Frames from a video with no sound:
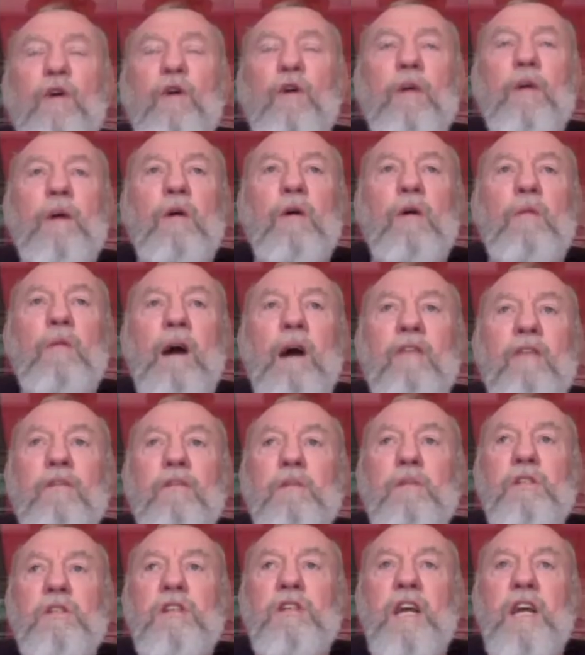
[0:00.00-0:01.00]
my old man from
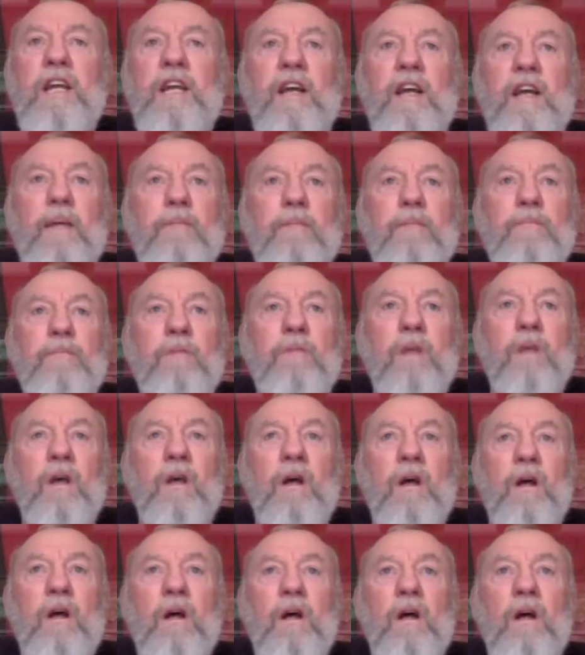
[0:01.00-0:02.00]
the stadium,
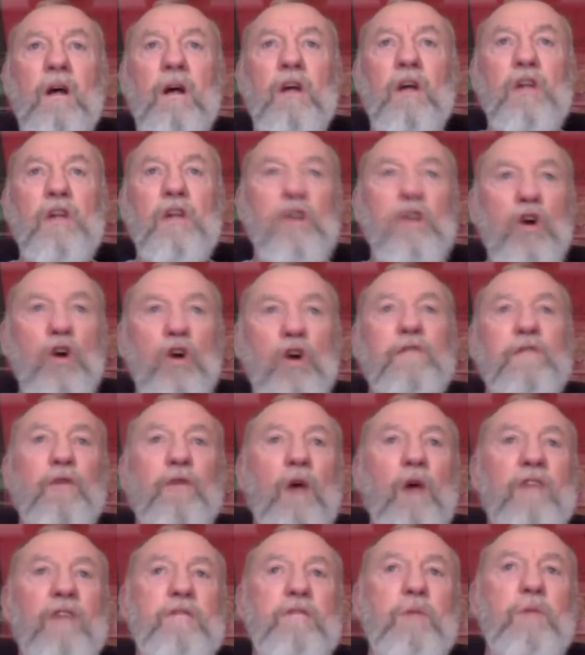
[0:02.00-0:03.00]
because the year before
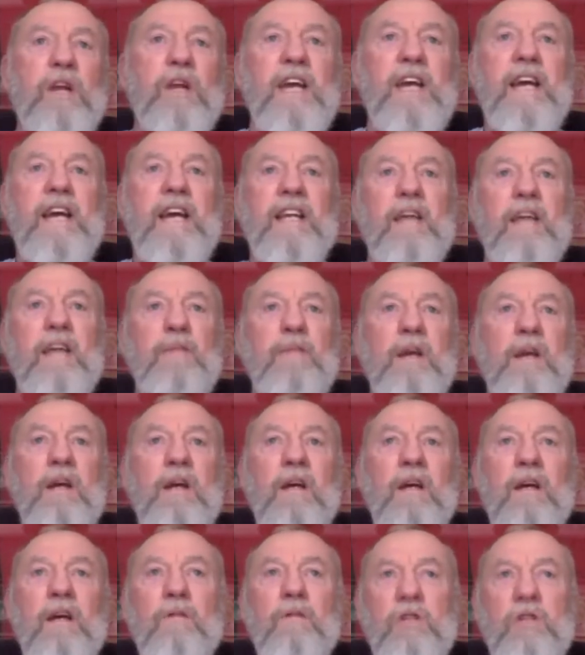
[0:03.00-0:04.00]
everybody hated me,
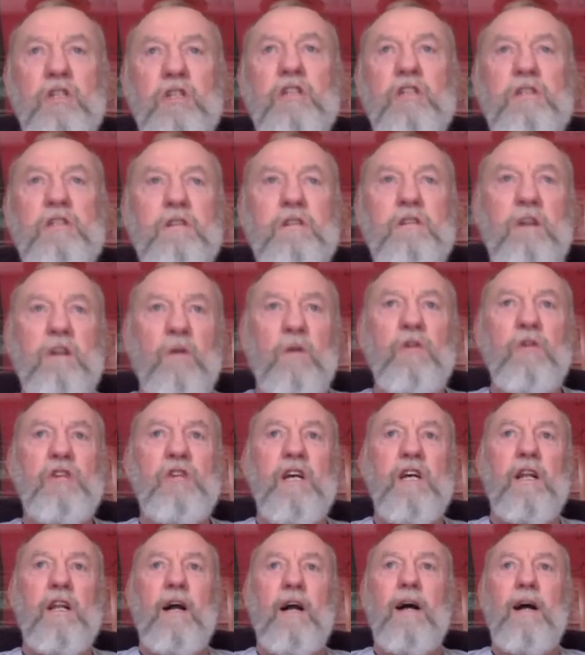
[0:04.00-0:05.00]
which is, you know, you
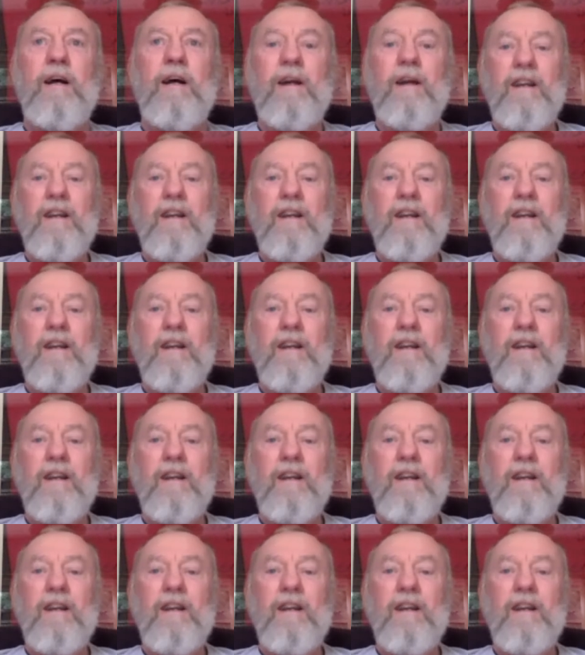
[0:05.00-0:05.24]
did that,